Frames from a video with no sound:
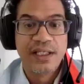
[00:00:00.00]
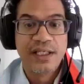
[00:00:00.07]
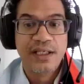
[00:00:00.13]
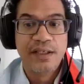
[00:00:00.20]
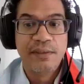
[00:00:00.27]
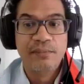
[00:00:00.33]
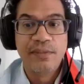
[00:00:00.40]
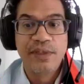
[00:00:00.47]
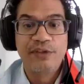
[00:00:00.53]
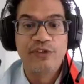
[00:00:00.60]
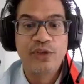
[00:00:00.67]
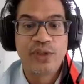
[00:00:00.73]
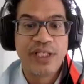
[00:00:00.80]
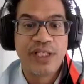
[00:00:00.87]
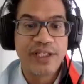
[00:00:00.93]
If
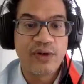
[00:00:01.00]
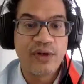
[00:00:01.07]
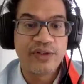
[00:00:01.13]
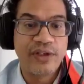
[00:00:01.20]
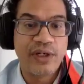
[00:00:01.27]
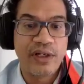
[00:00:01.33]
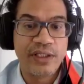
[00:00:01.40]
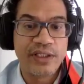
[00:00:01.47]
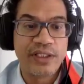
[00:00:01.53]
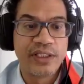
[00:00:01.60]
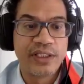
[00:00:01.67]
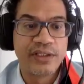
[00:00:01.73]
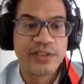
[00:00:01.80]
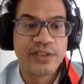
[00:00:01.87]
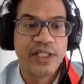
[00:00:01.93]
you click on the
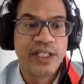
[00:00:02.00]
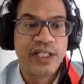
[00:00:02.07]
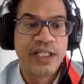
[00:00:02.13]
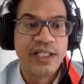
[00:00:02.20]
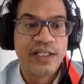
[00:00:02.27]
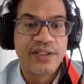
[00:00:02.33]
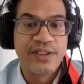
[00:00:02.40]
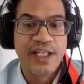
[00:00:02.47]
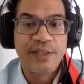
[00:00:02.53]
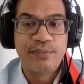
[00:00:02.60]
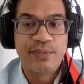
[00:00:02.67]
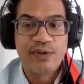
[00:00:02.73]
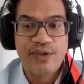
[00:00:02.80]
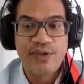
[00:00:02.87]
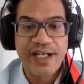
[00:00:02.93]
articles, they
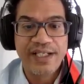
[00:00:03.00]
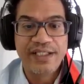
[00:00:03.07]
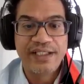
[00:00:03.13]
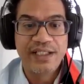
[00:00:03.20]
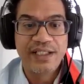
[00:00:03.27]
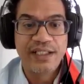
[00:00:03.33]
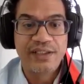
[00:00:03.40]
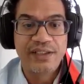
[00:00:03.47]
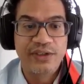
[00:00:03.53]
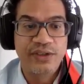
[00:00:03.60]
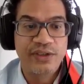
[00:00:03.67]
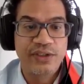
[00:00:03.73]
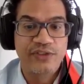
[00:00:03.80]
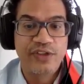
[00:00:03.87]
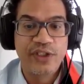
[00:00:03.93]
provide,
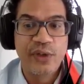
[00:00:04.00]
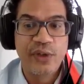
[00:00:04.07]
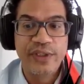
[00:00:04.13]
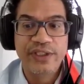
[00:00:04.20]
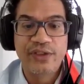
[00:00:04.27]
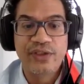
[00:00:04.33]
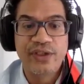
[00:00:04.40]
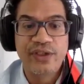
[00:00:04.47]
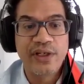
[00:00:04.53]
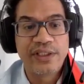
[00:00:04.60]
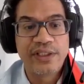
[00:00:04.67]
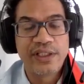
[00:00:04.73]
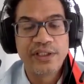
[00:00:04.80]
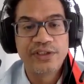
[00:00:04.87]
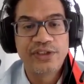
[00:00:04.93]
if you go into the
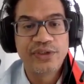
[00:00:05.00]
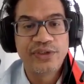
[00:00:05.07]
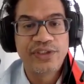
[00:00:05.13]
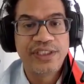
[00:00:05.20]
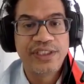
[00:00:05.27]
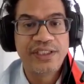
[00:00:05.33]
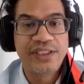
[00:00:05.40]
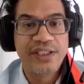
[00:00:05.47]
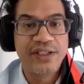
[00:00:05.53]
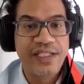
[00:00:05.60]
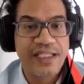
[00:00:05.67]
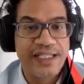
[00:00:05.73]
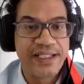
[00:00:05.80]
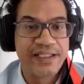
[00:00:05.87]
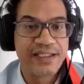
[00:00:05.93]
articles, you'll see there are
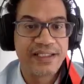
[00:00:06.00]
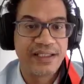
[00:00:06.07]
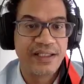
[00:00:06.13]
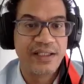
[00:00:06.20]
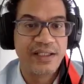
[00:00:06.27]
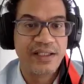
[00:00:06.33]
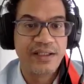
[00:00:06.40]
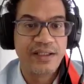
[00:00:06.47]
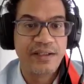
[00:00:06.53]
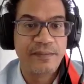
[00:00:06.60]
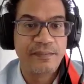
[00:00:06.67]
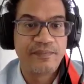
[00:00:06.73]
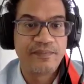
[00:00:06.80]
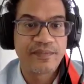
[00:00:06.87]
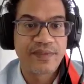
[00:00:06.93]
links,
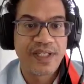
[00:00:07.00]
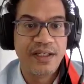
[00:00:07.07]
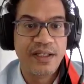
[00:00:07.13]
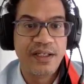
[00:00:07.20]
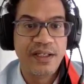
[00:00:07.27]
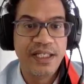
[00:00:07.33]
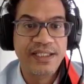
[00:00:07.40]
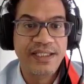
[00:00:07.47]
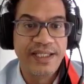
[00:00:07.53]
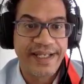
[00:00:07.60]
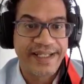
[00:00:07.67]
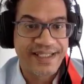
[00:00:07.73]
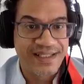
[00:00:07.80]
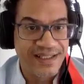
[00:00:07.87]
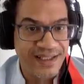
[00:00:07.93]

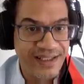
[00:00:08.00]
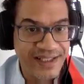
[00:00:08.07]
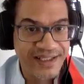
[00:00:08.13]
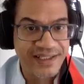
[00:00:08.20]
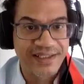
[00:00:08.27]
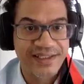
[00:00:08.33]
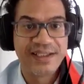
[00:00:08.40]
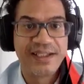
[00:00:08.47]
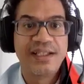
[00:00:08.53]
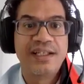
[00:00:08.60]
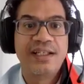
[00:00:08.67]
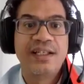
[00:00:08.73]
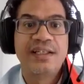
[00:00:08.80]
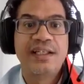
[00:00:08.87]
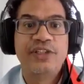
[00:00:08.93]
in-text links
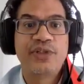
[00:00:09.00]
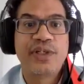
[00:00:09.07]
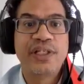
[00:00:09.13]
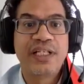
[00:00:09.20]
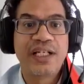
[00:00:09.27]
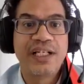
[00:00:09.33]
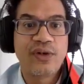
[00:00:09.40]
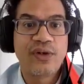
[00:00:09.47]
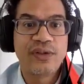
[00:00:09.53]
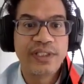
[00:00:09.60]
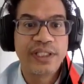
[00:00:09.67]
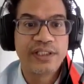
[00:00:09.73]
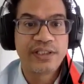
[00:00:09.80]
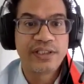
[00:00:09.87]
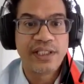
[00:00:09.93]
that you can click on
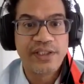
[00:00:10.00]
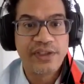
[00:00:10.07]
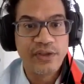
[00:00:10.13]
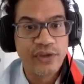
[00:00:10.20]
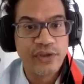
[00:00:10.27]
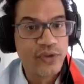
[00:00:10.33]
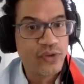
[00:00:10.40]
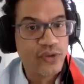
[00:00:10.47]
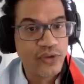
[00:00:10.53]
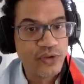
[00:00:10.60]
that take you through